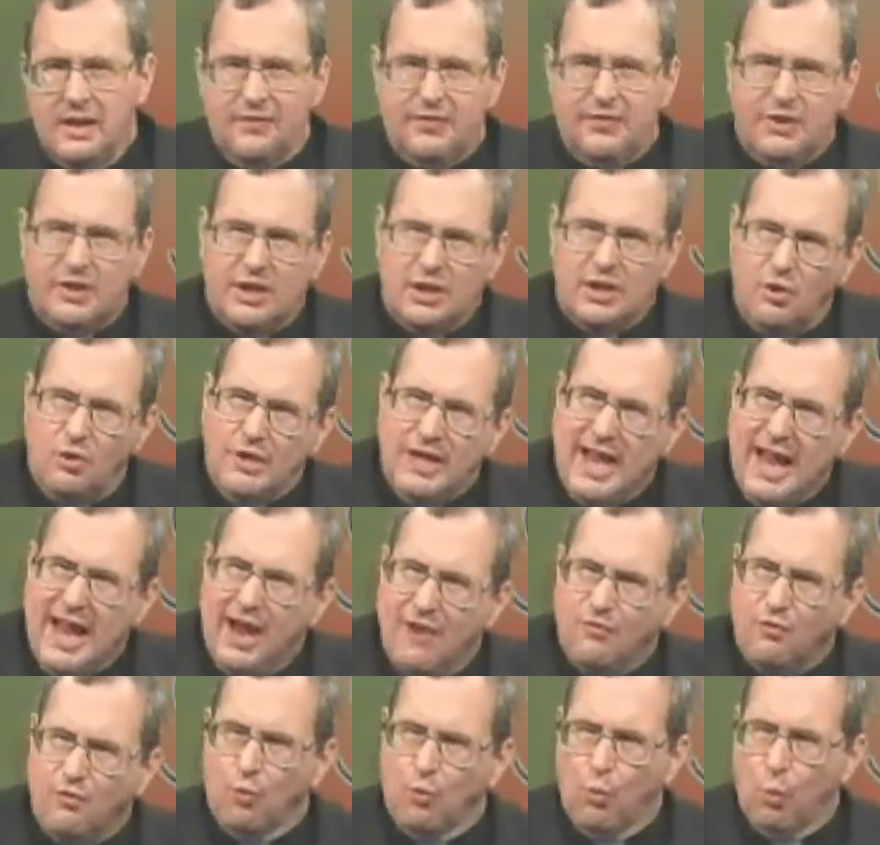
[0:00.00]
if you can only
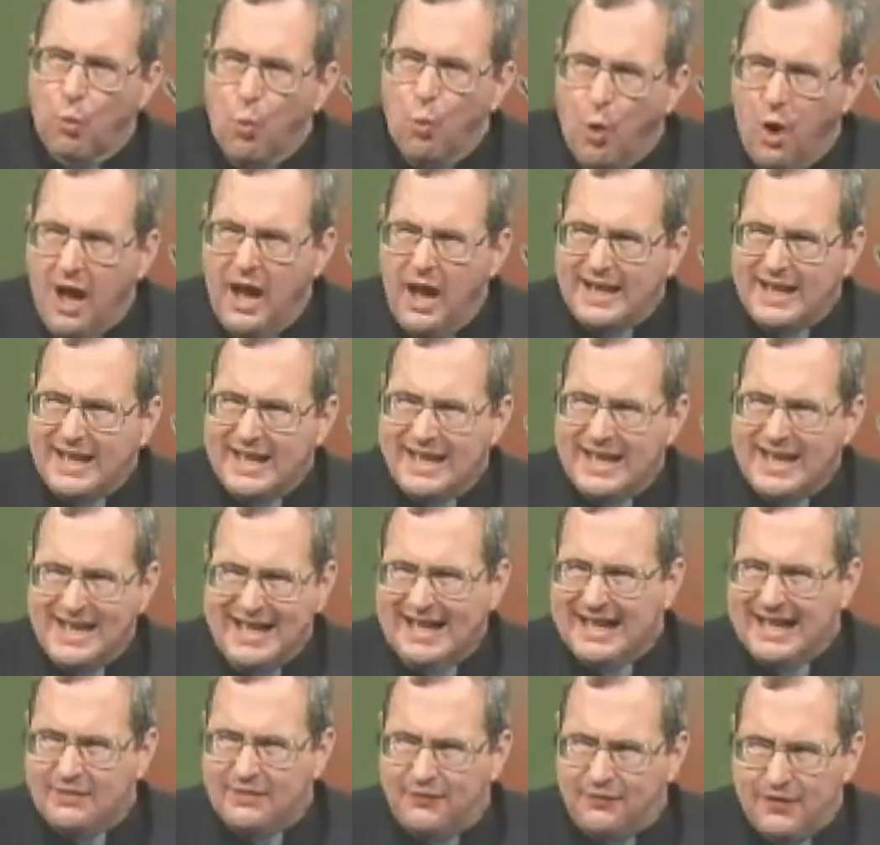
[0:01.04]
have one
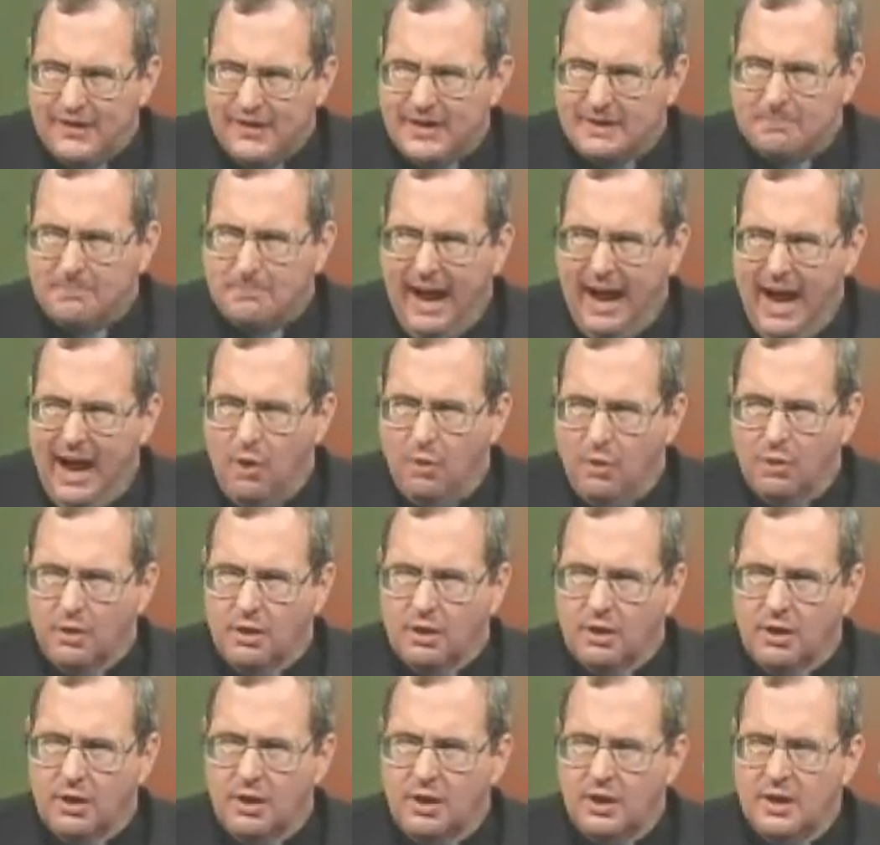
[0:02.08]
infinite power,
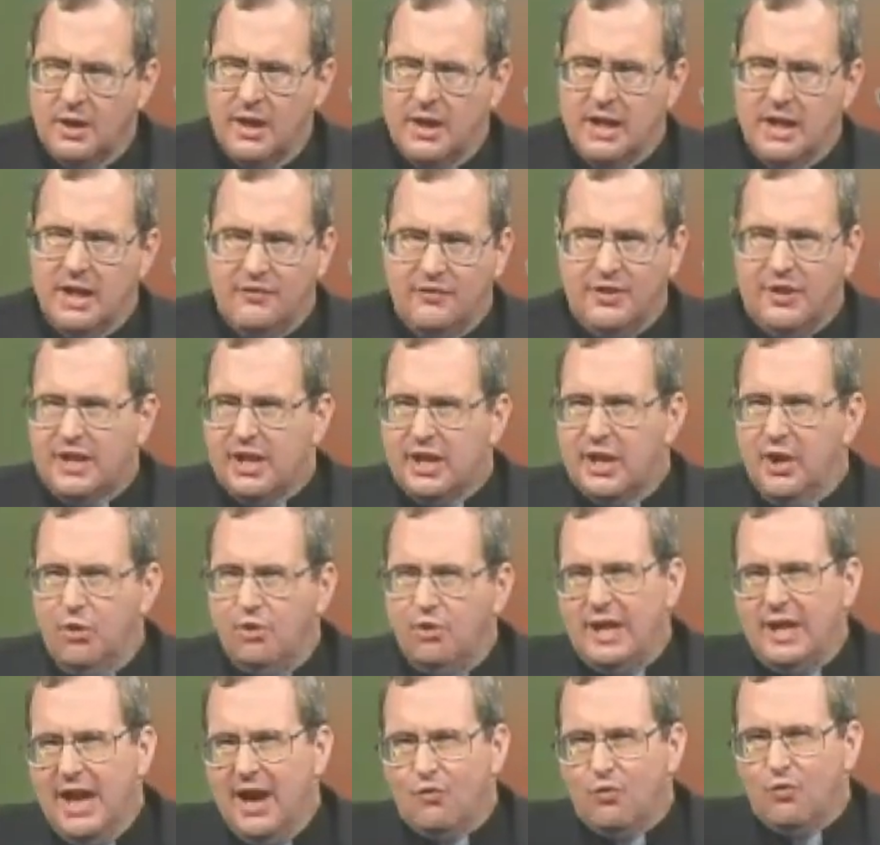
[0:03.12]
if you can
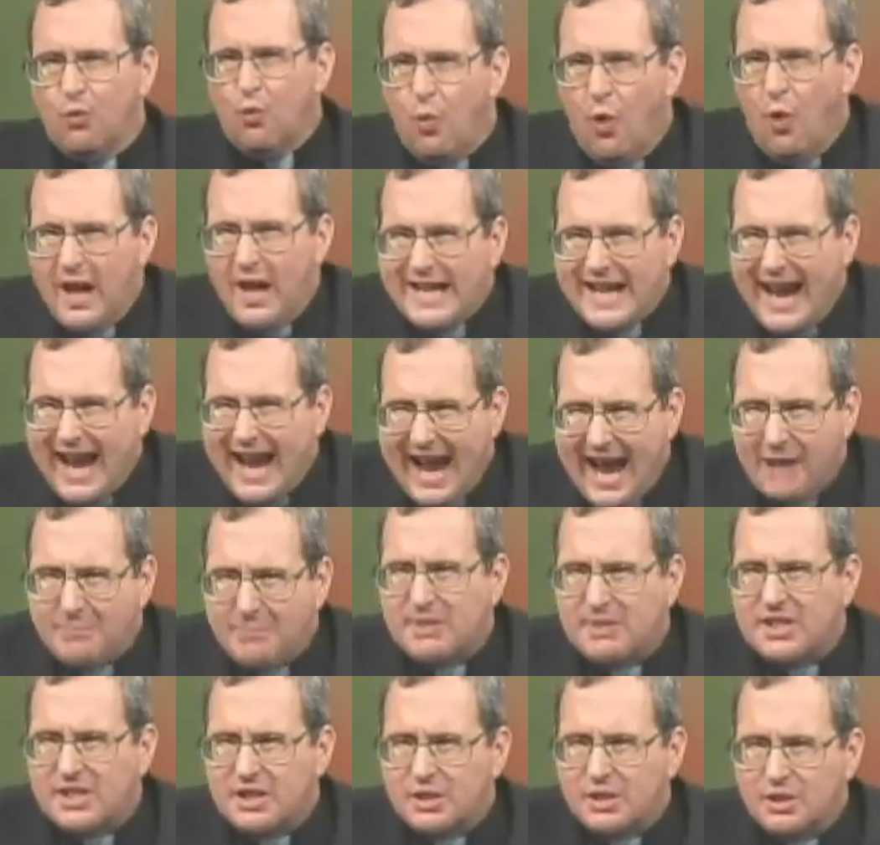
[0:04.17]
only have one
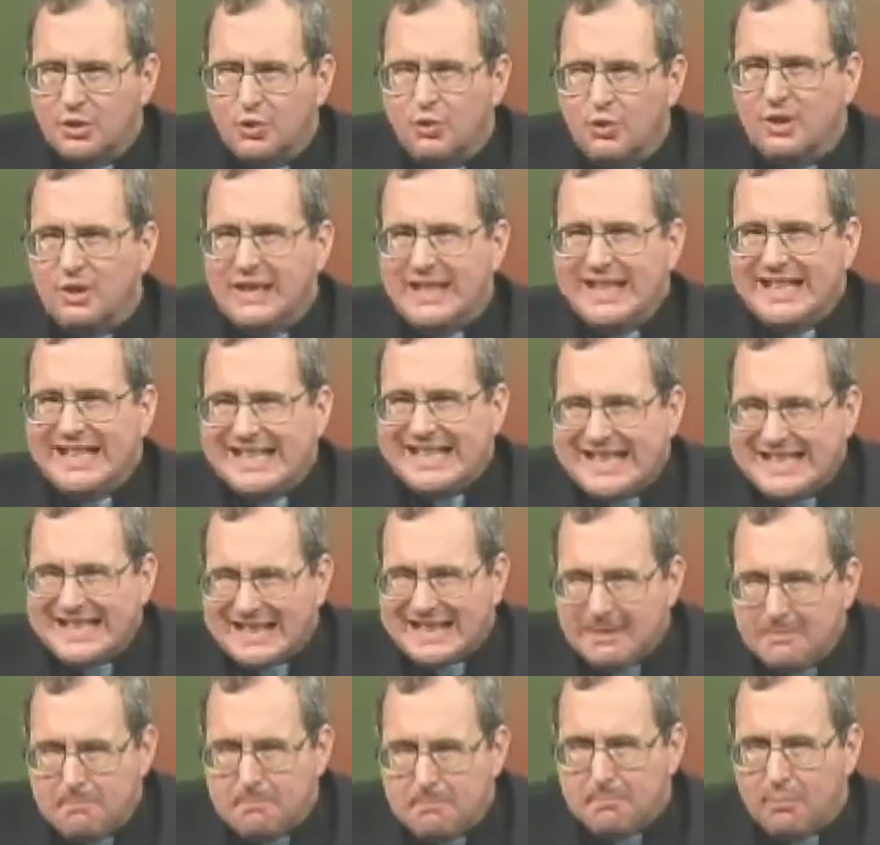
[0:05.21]
absolutely
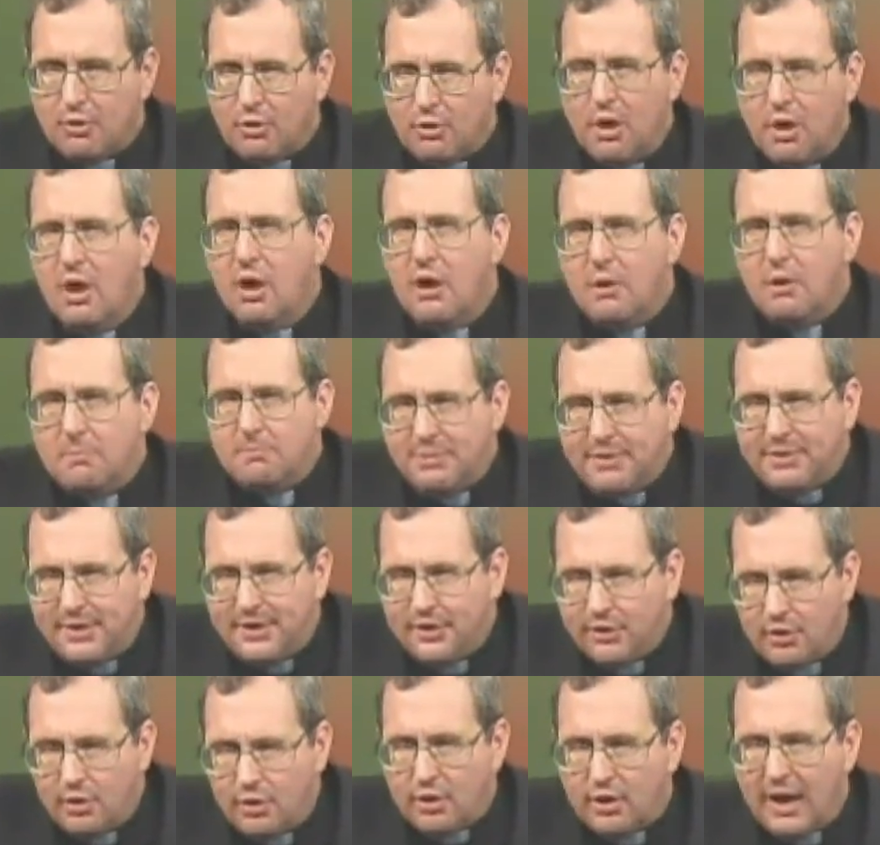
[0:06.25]
simple,
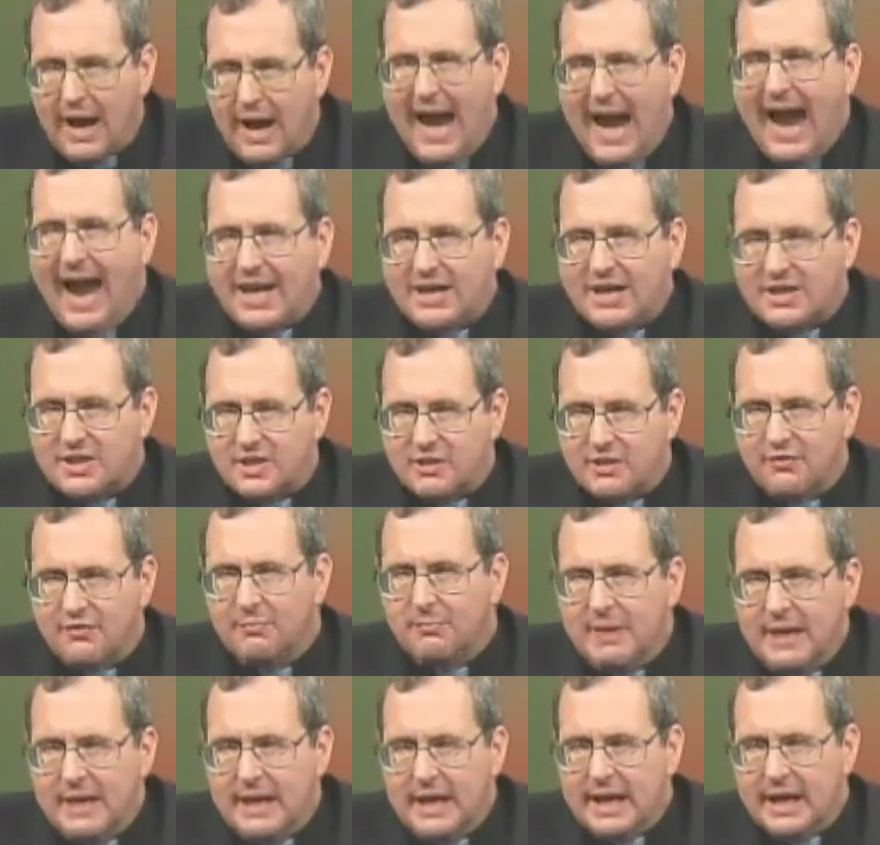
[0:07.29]
pure,
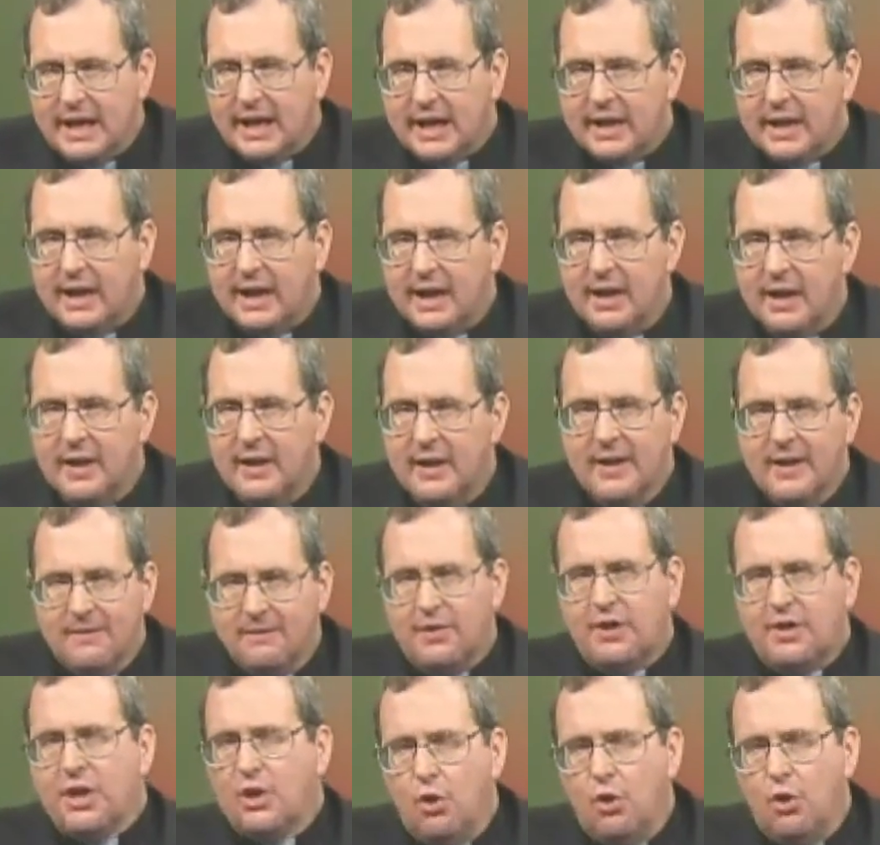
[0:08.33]
active being,
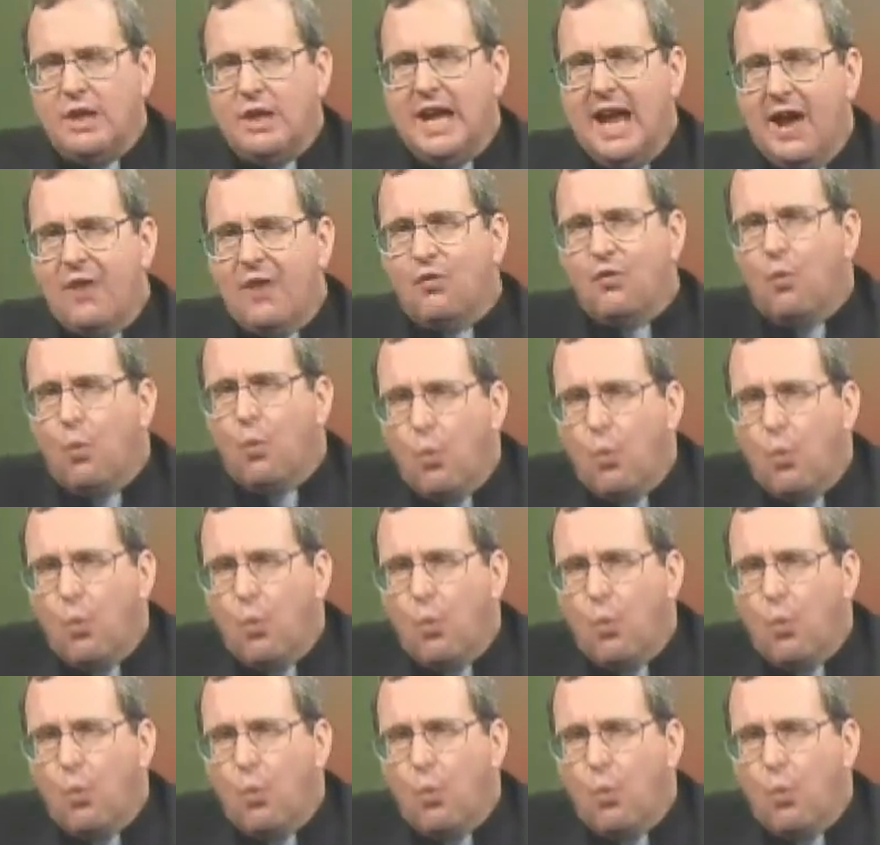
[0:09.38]
you can only have